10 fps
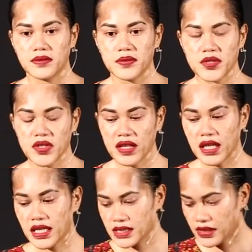So then
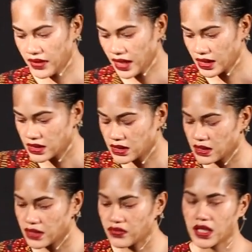I did that,
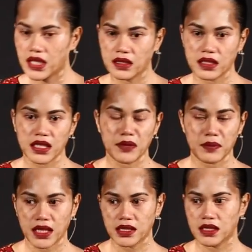and then I came
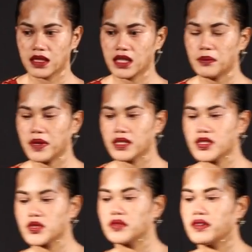back to
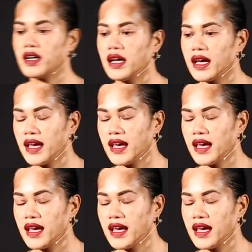Suva.